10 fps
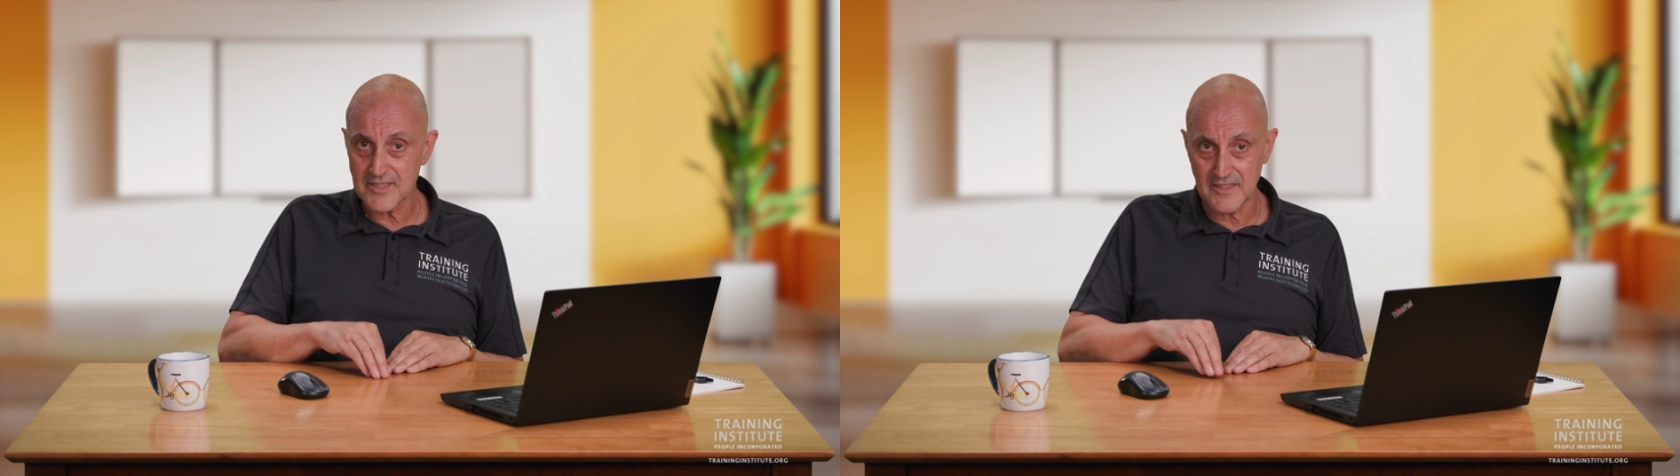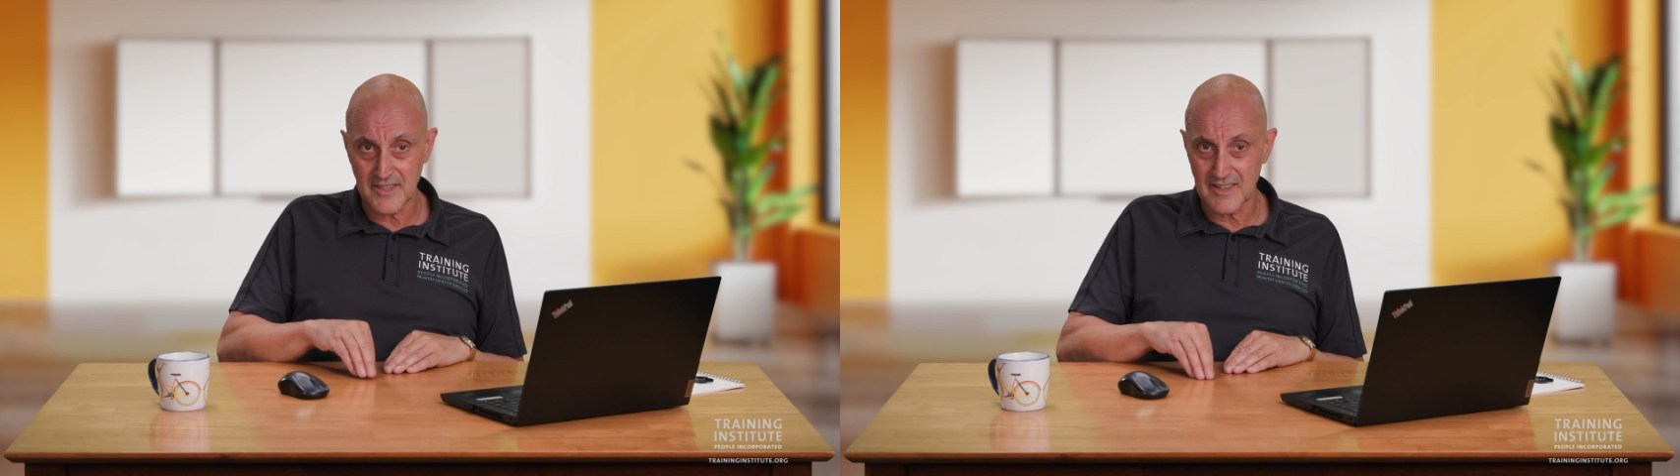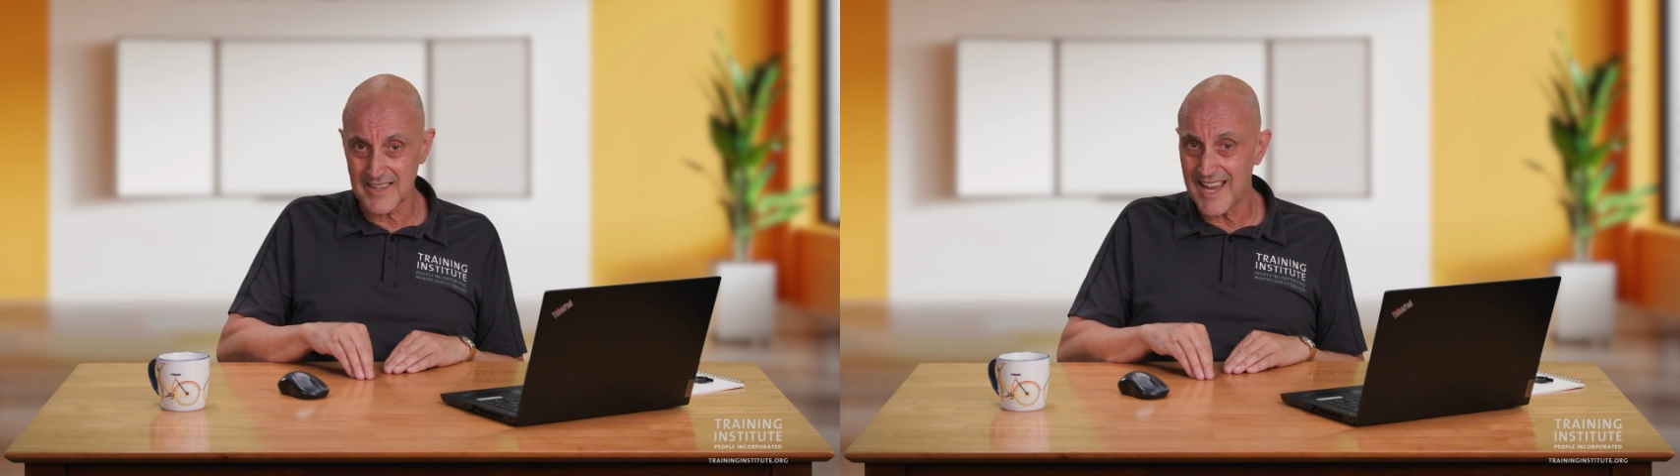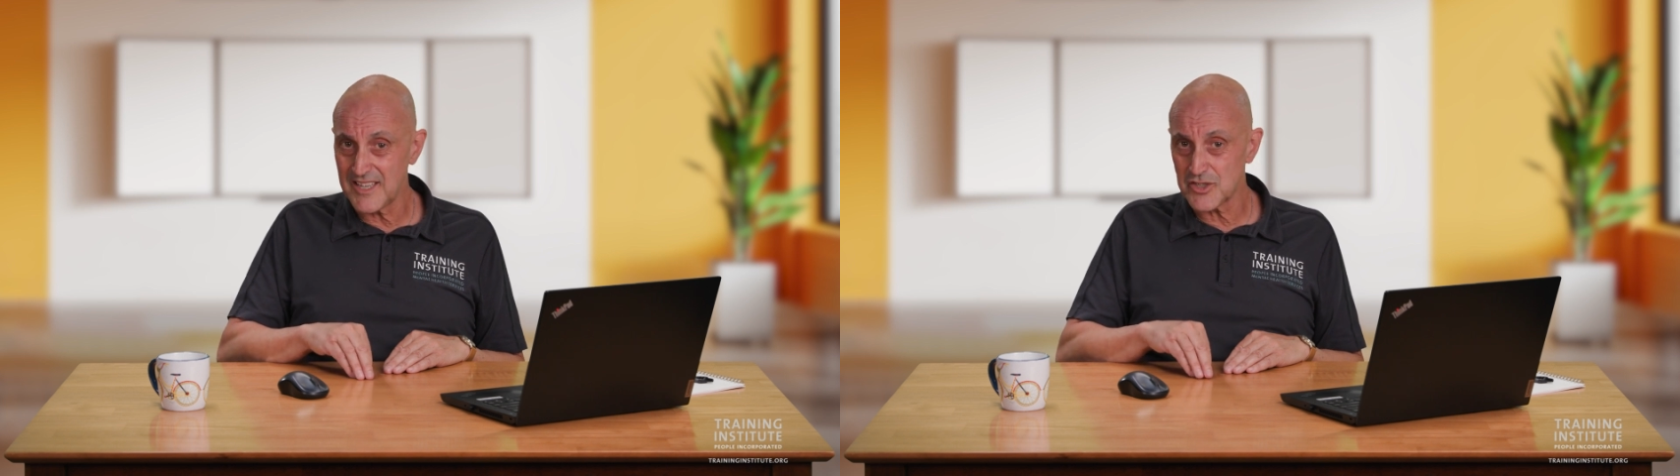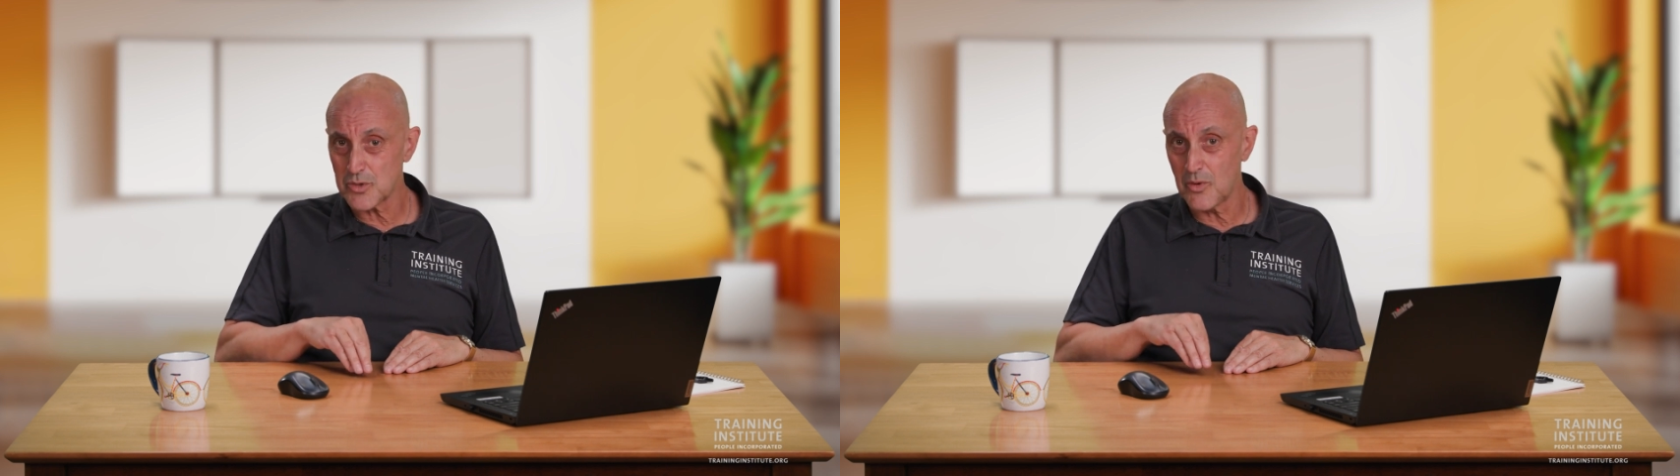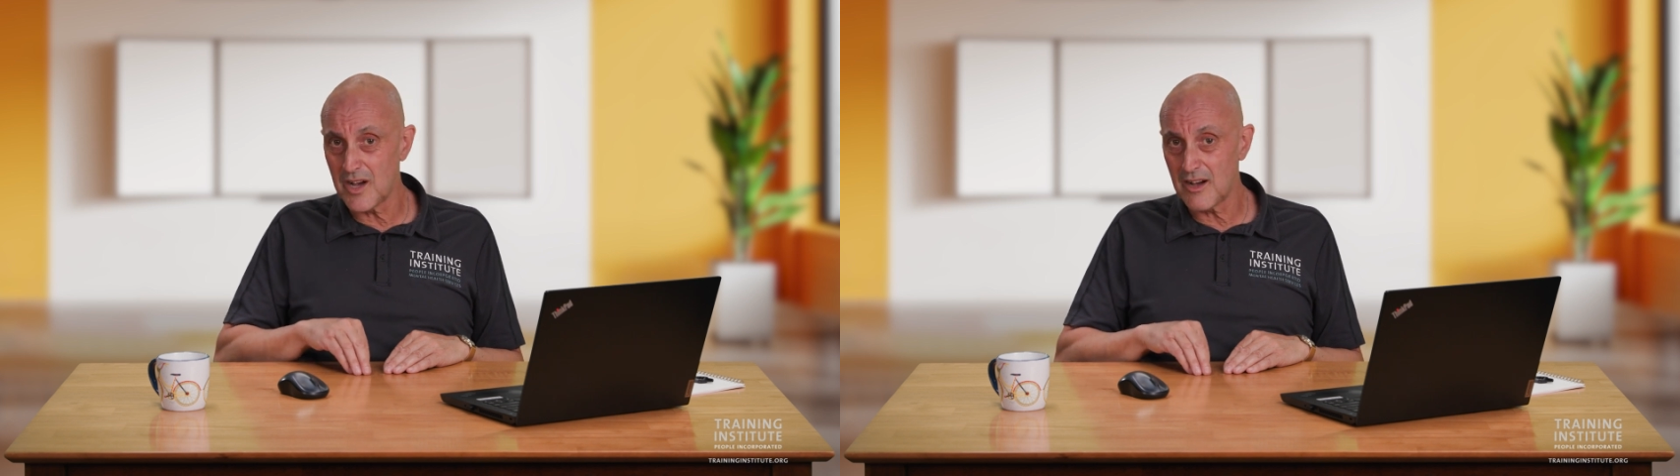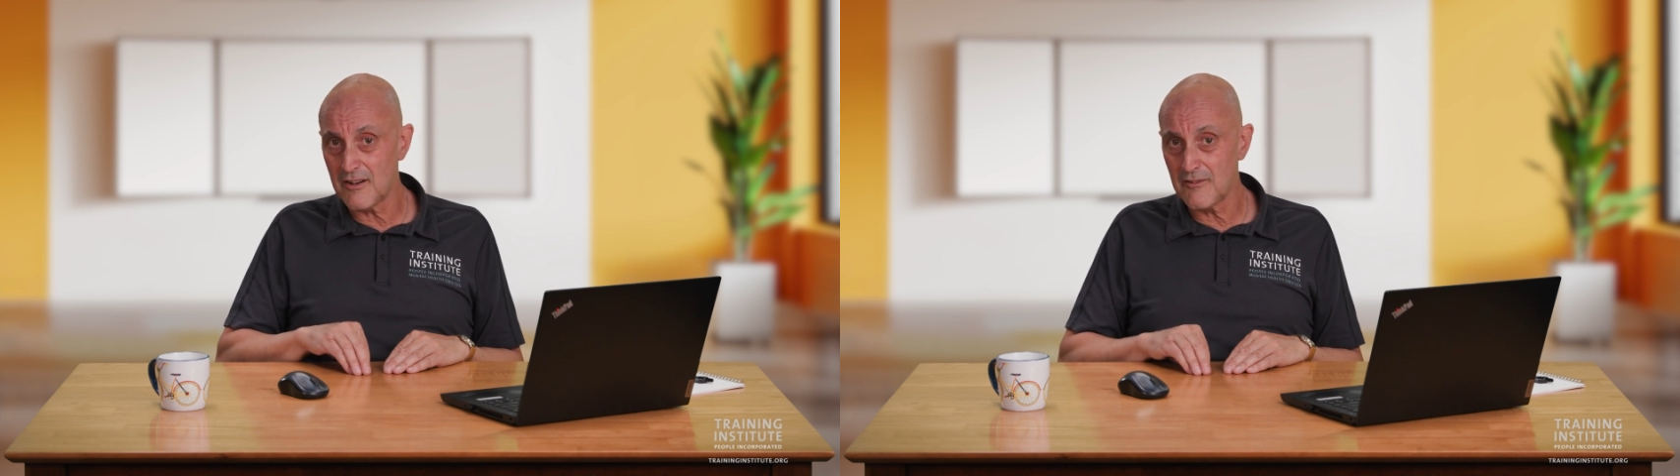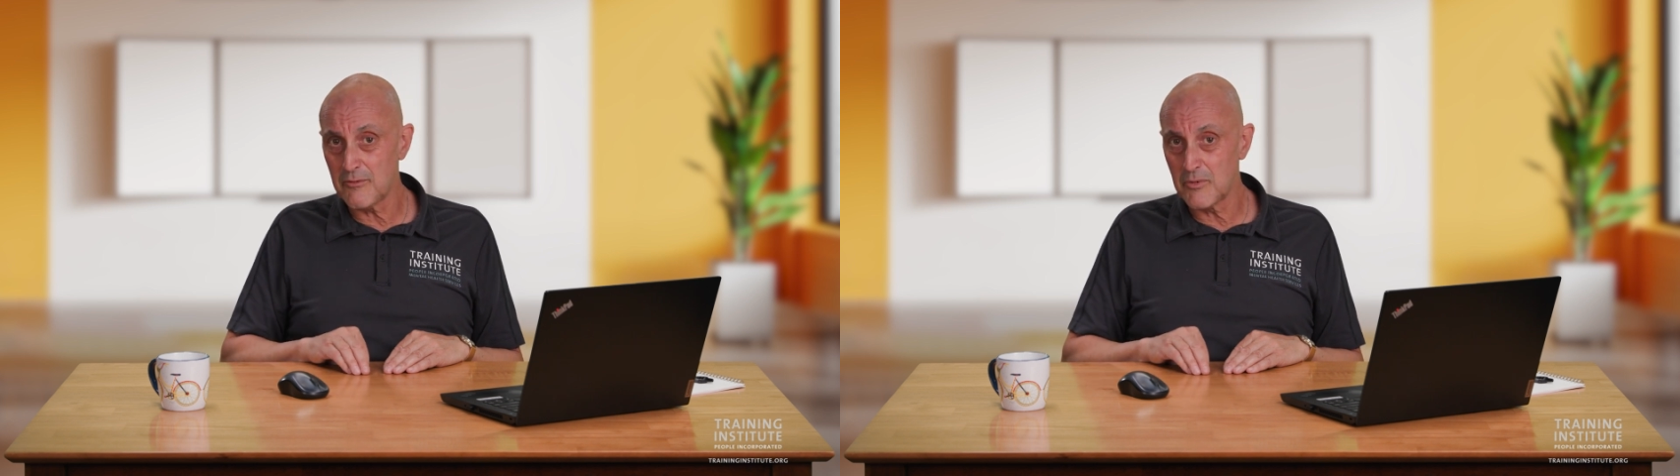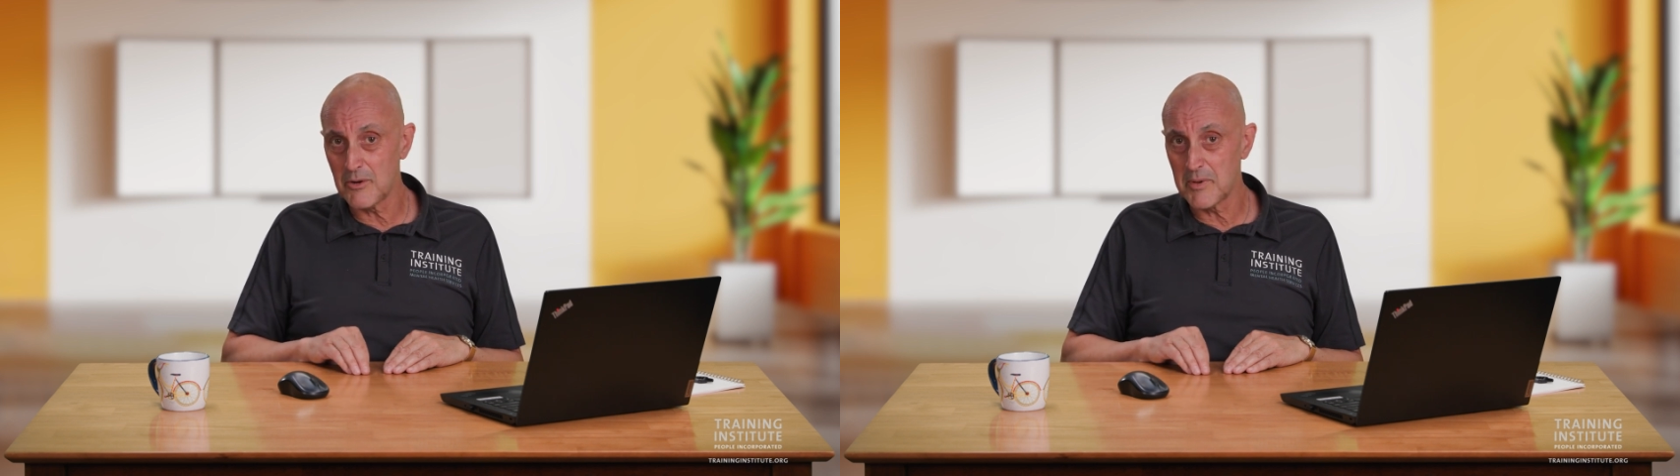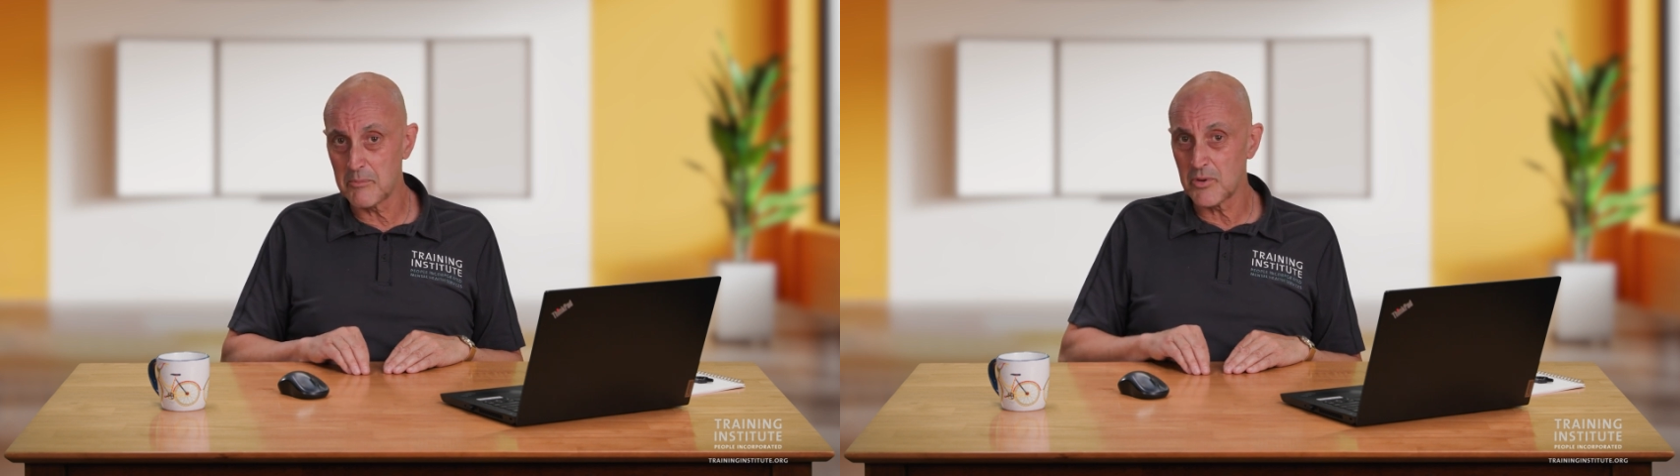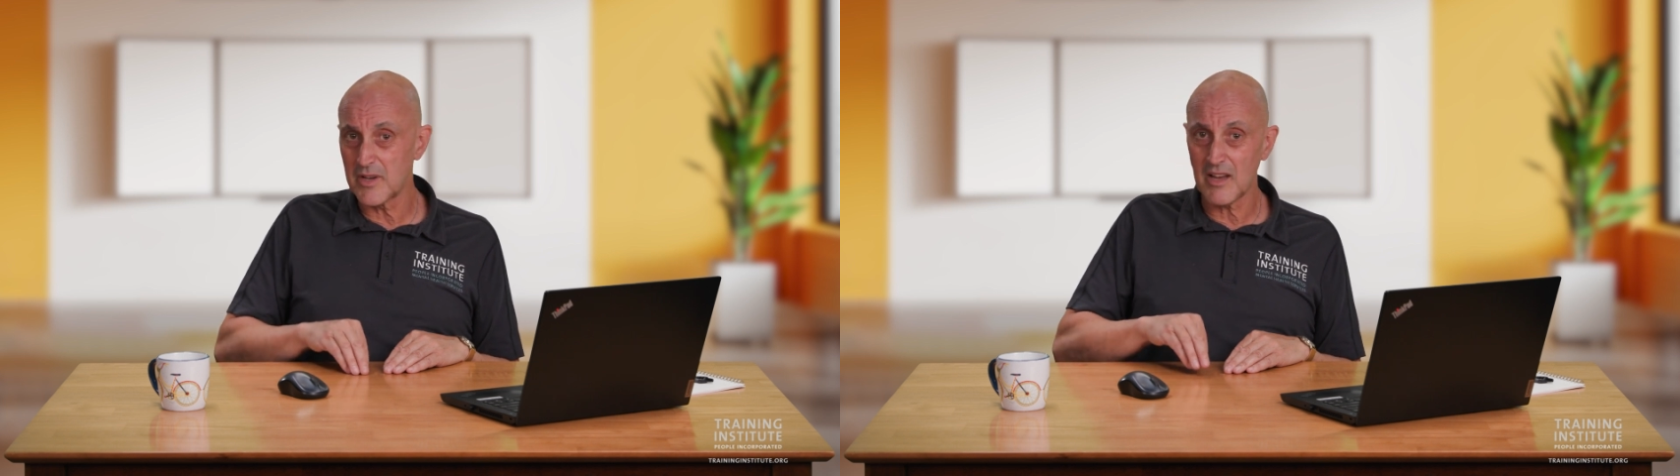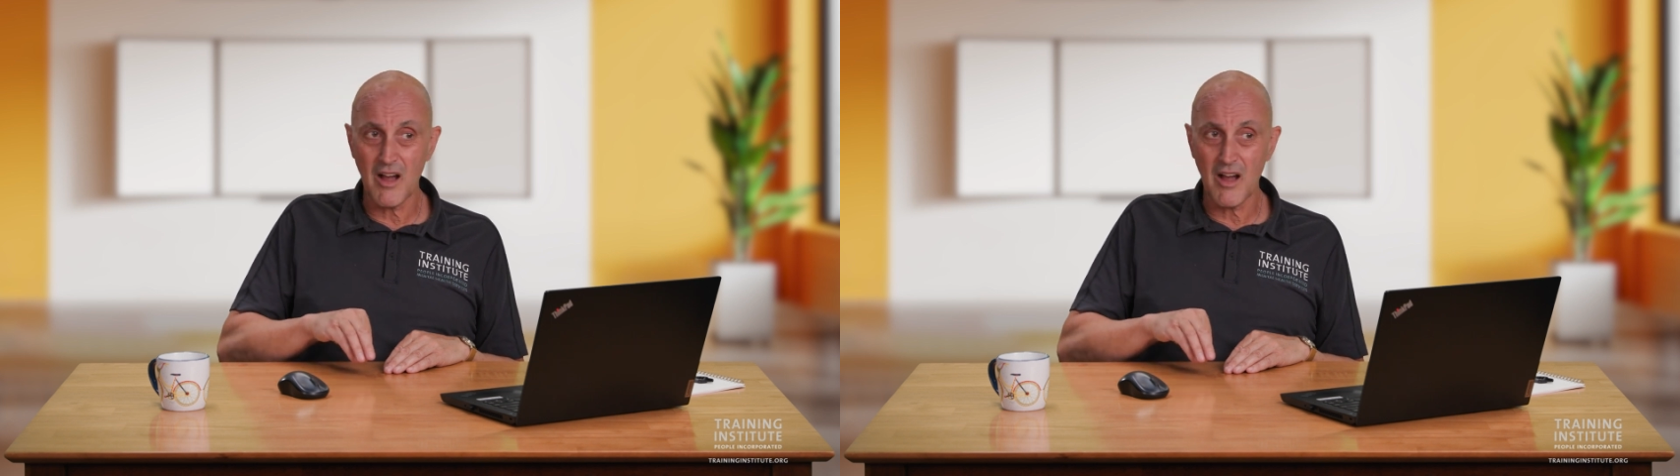and then at 8:12 we'll be putting